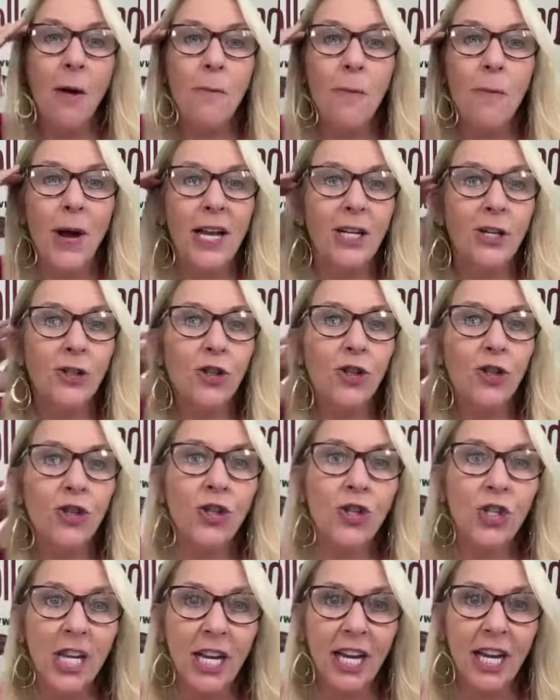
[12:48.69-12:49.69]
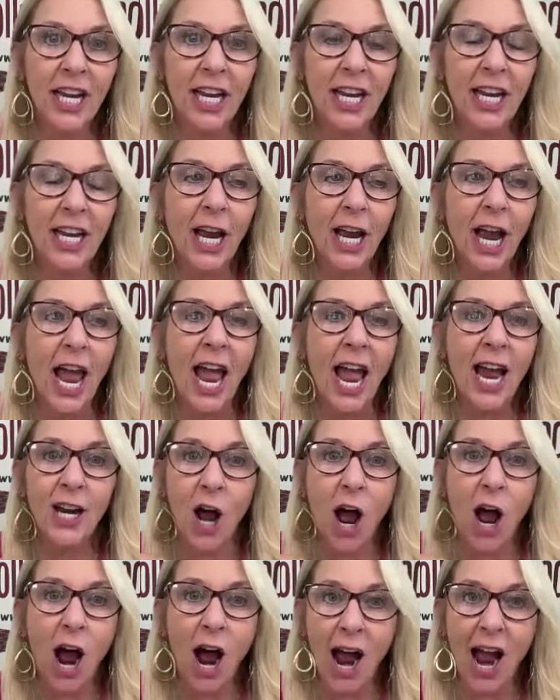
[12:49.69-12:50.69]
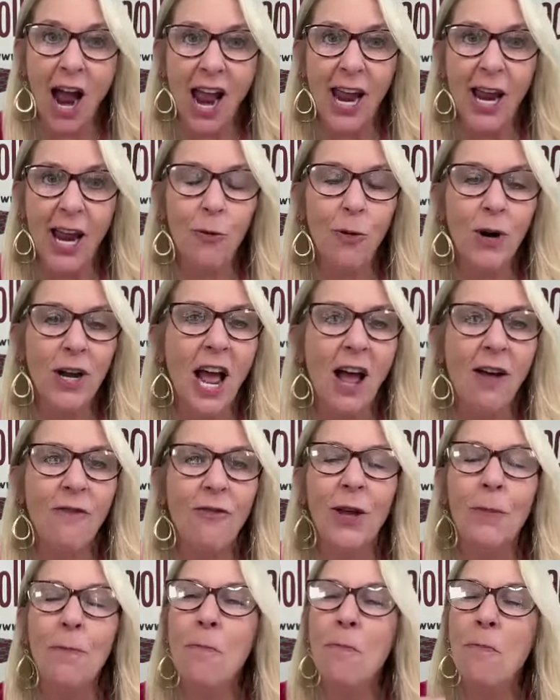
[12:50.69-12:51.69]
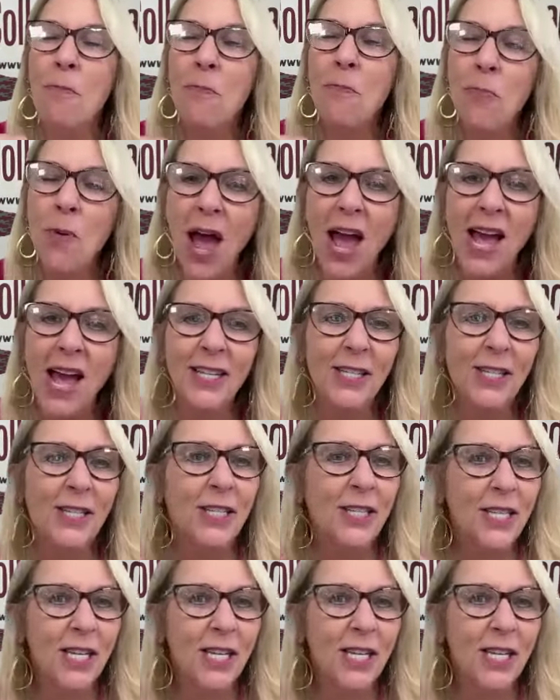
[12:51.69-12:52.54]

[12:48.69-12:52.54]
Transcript: But she and I would have the best,